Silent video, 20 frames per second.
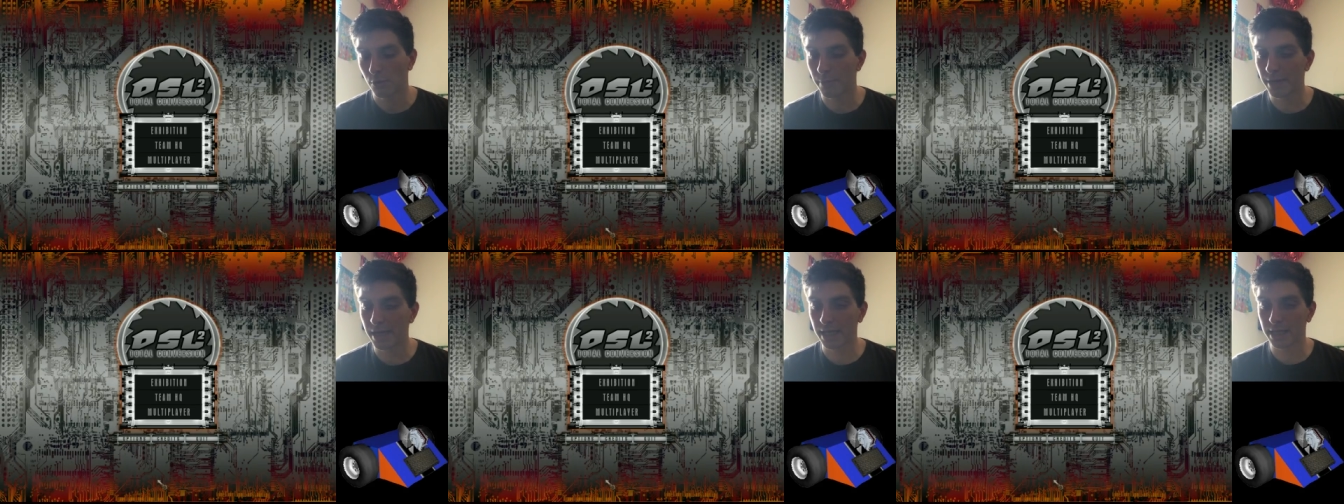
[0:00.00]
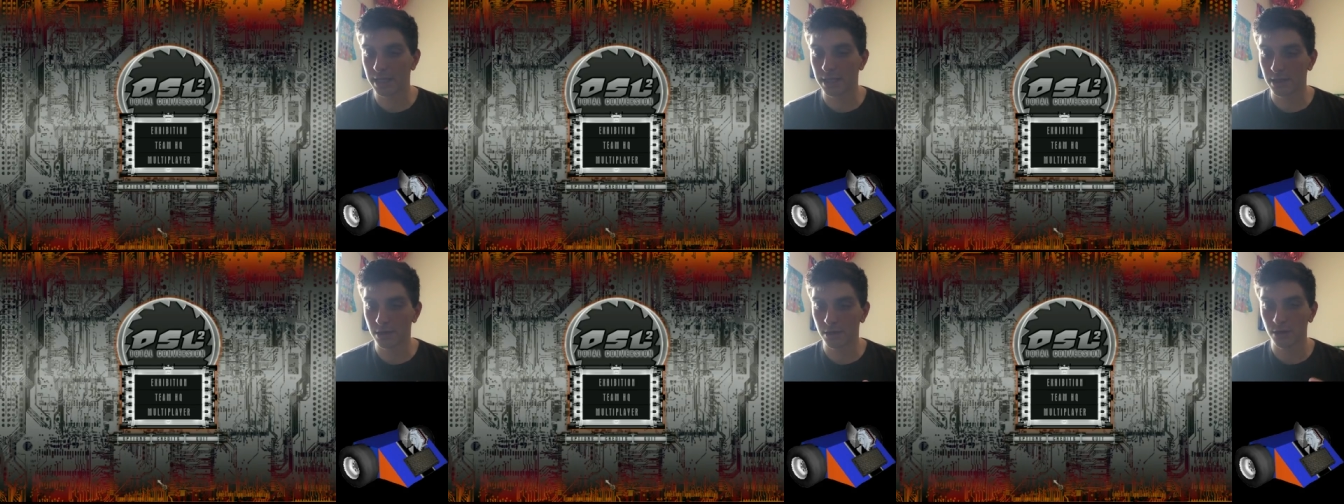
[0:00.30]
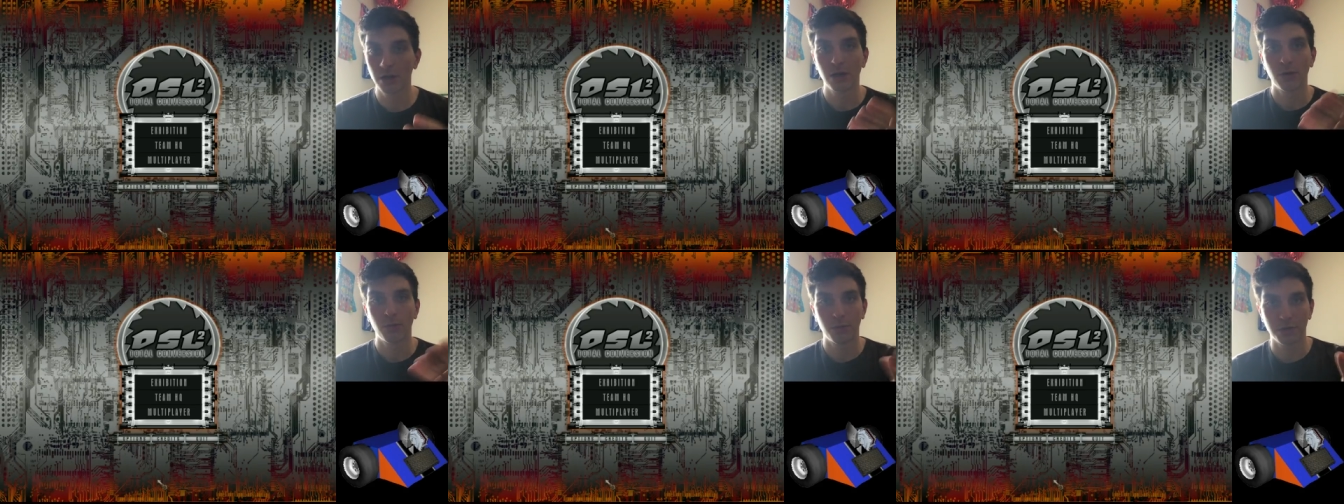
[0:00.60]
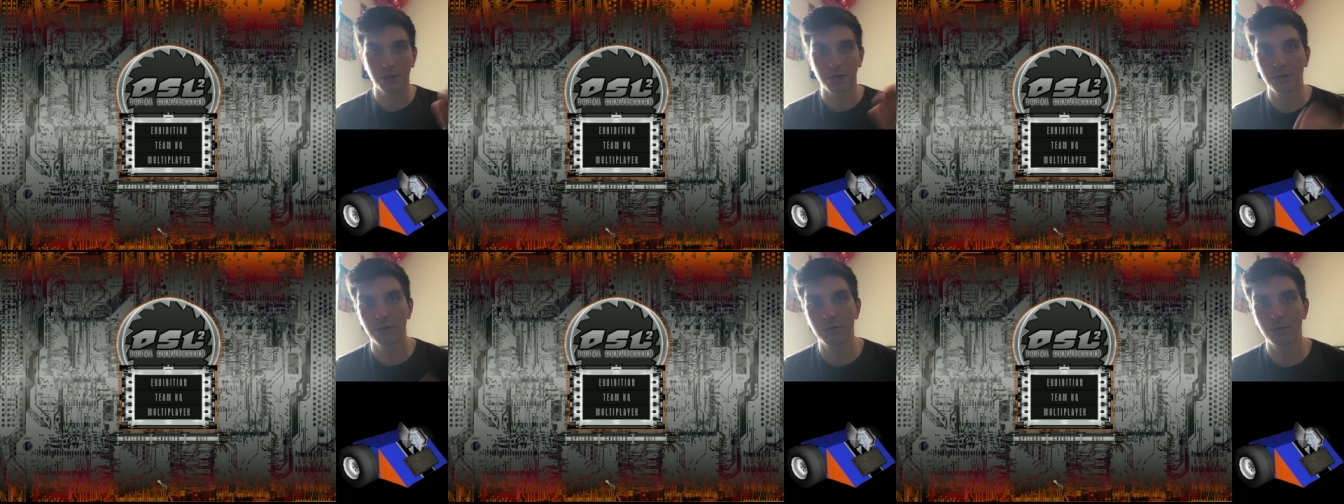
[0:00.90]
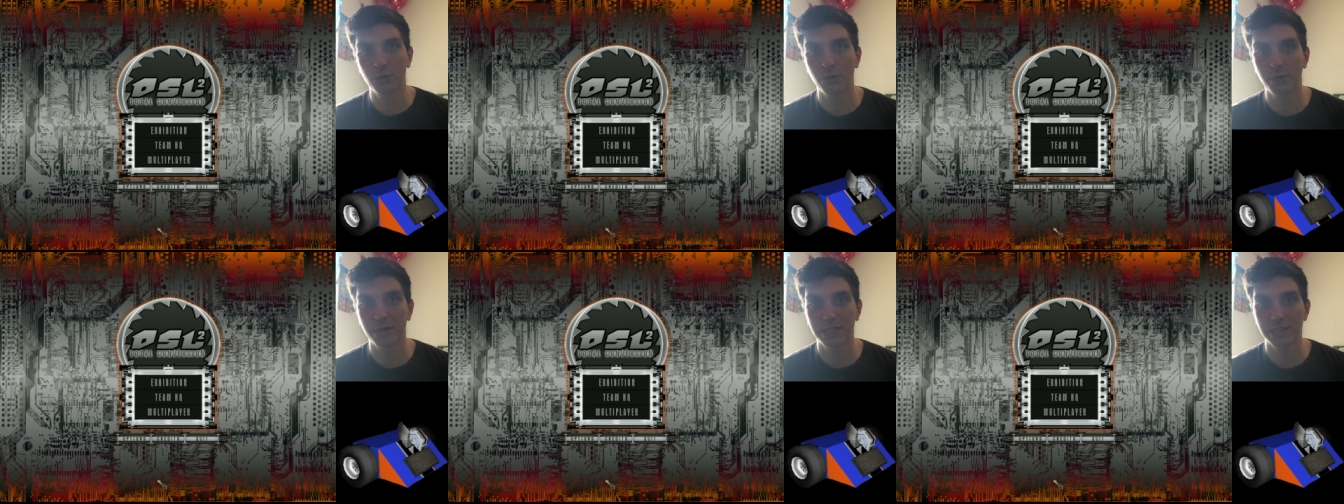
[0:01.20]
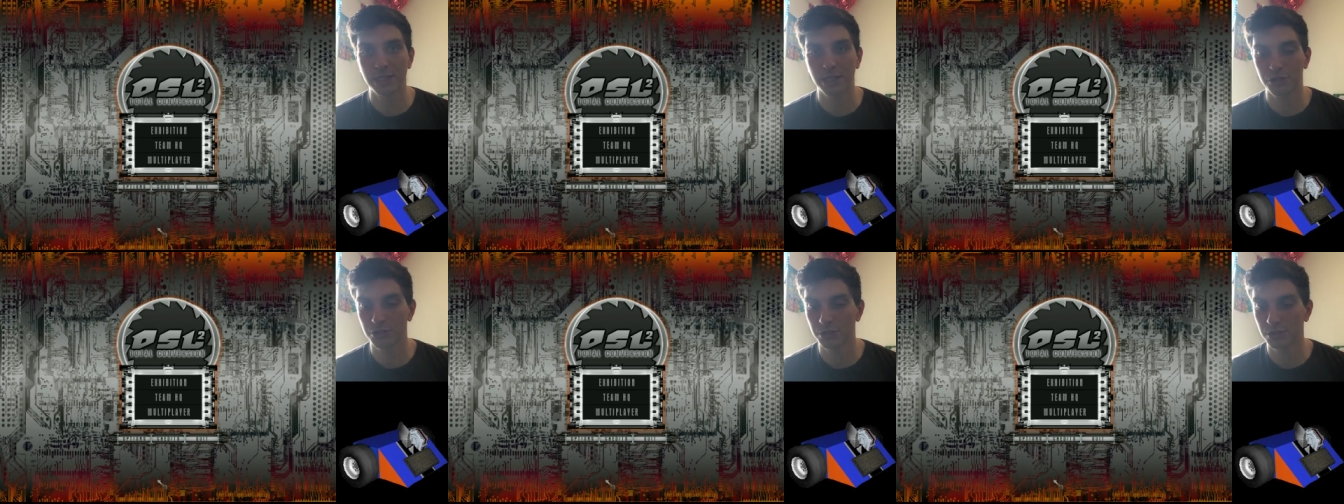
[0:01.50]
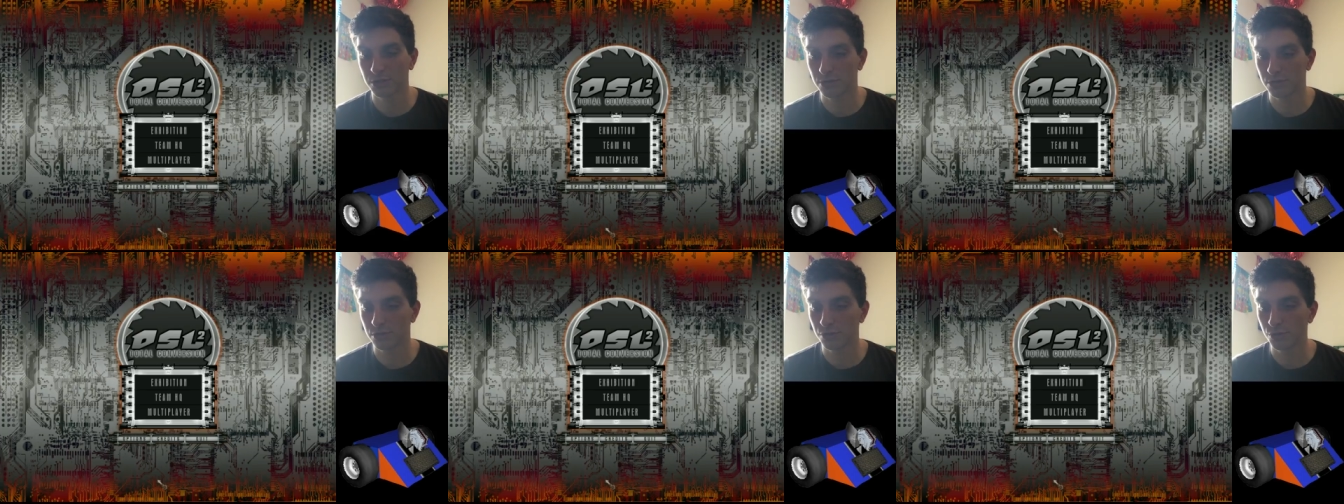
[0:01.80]
we're back here with a new quick
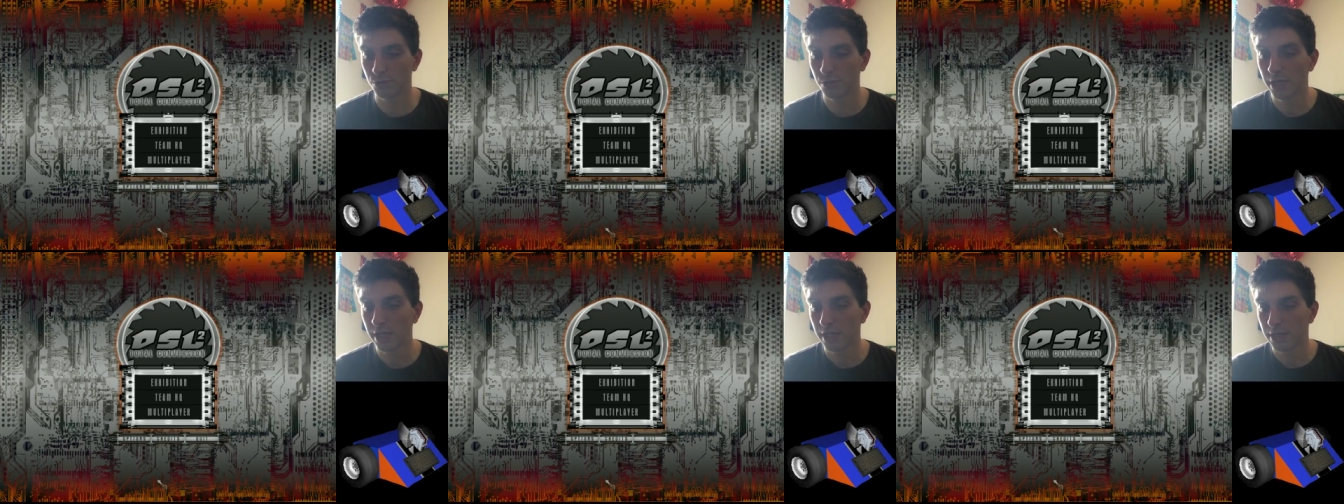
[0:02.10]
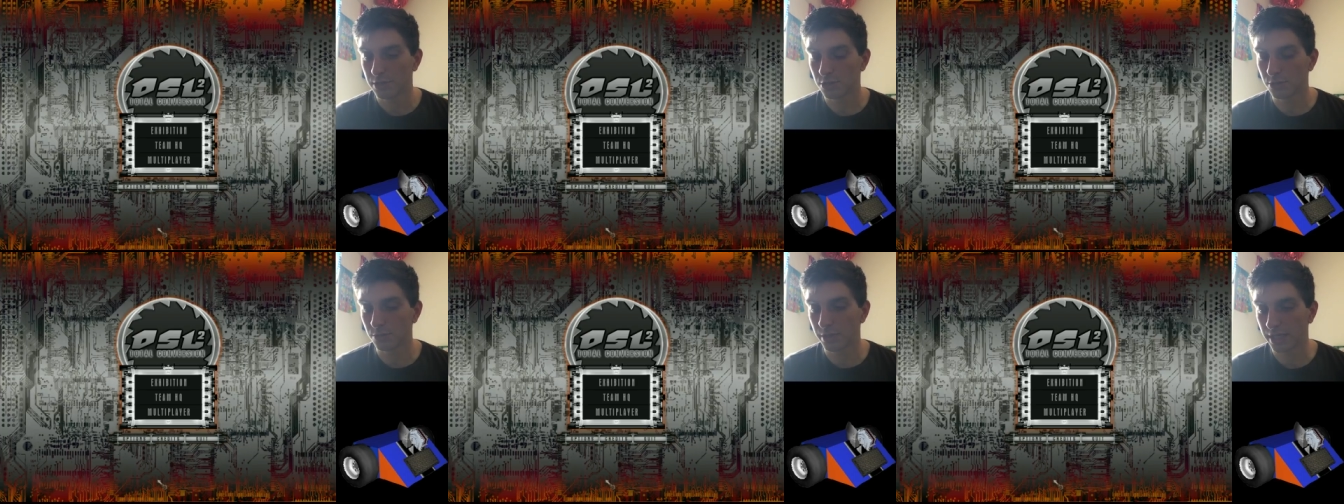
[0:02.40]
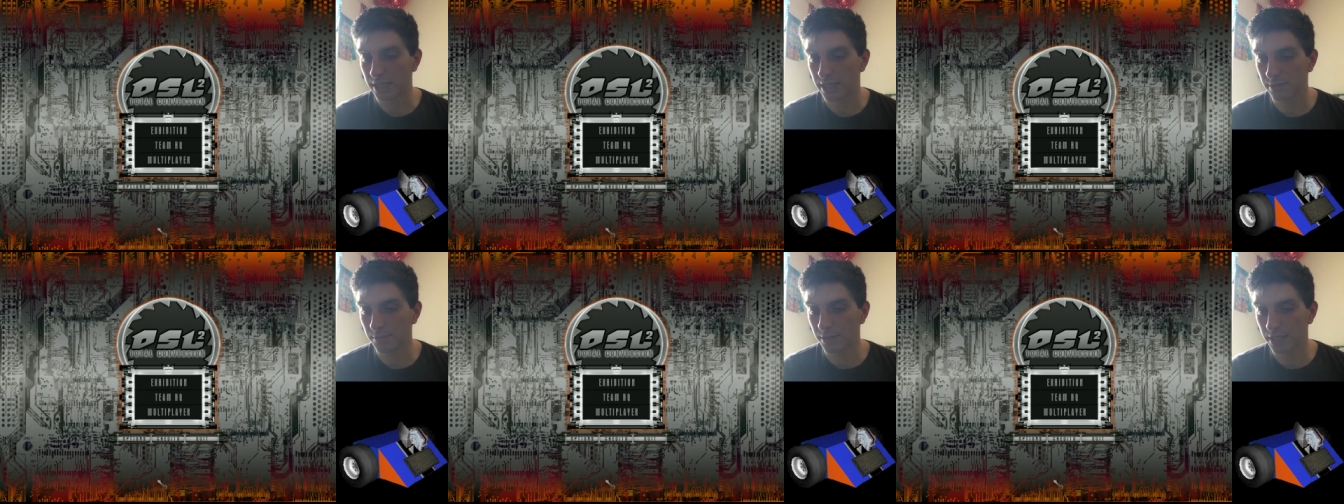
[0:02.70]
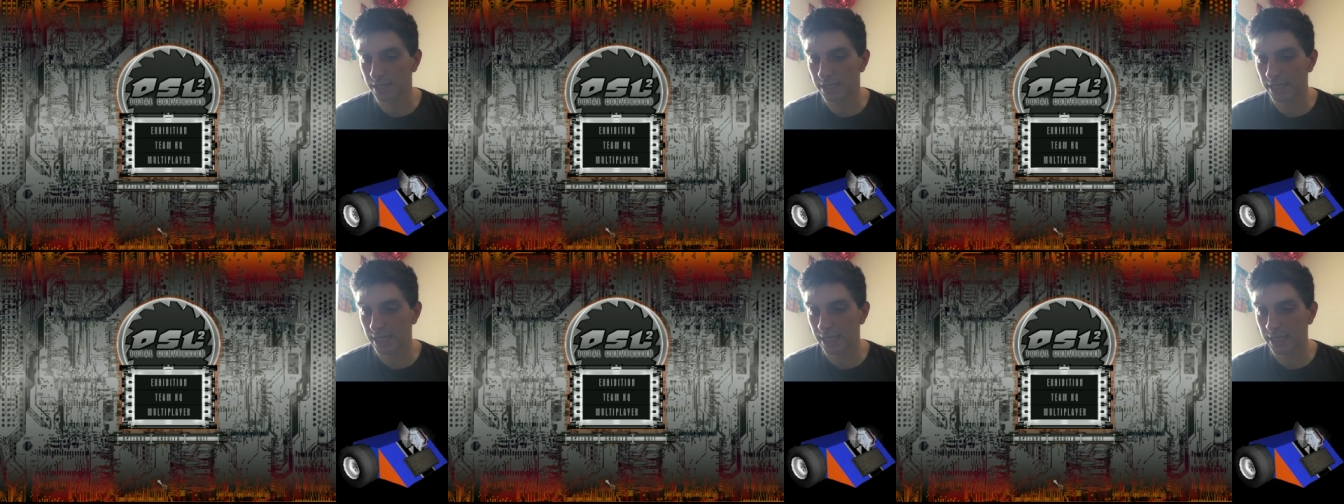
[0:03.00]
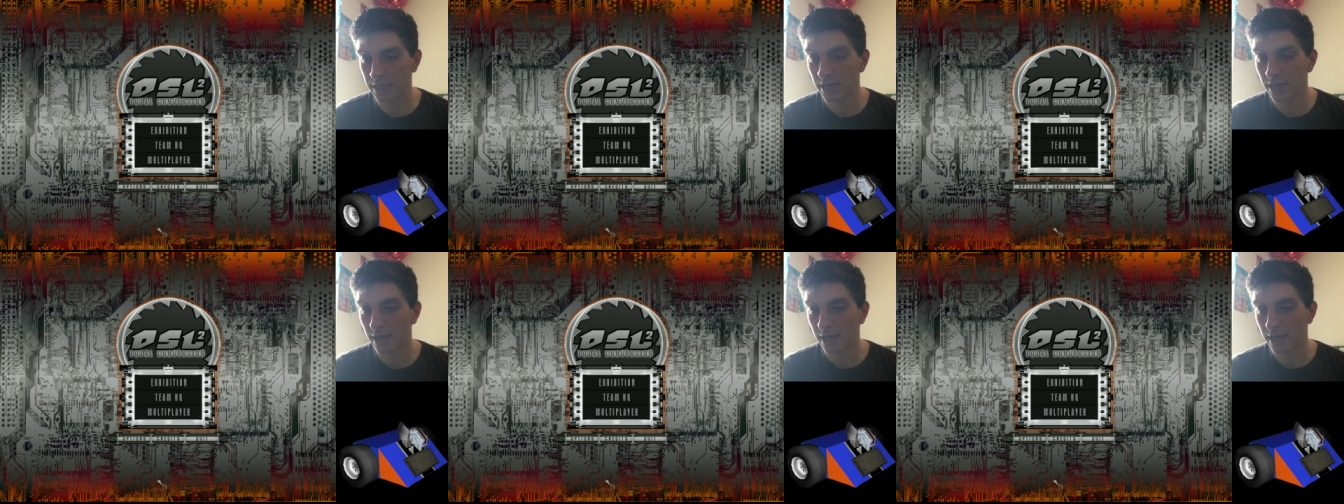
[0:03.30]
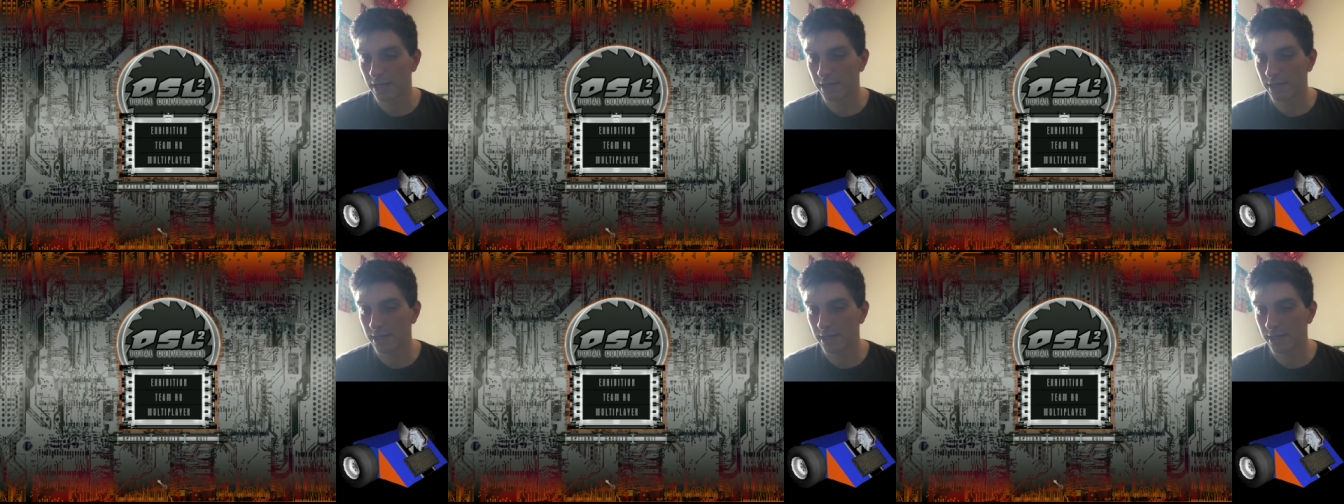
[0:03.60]
session to do him again,